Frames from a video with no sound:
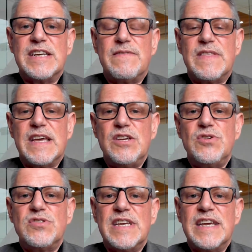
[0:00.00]
And if they're
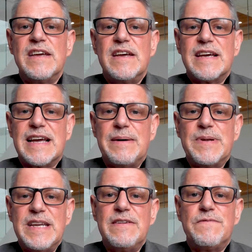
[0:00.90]
using
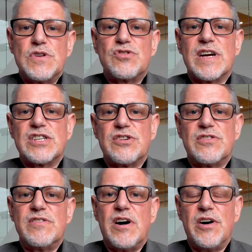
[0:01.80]
company
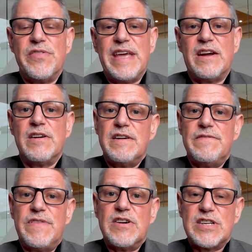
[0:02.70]
infrastructure on their
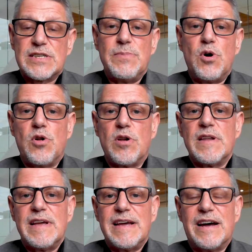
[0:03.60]
very
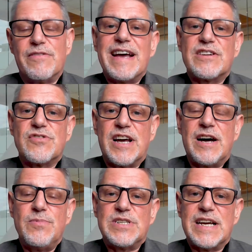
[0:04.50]
small router at
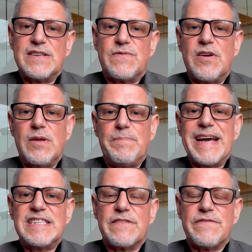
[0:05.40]
home, which has very
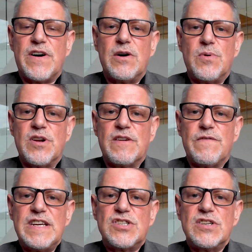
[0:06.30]
basic firewalling
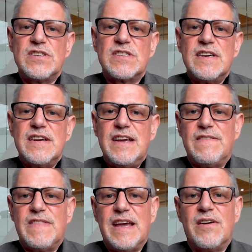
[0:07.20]
features,
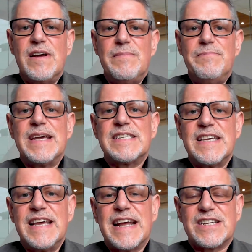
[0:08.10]
if they're
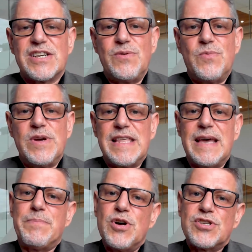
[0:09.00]
mixing it actually with
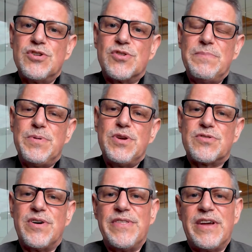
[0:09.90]
their personal
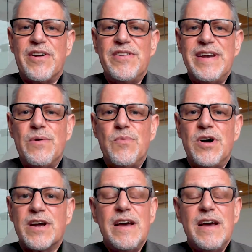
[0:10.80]
computer on their own network,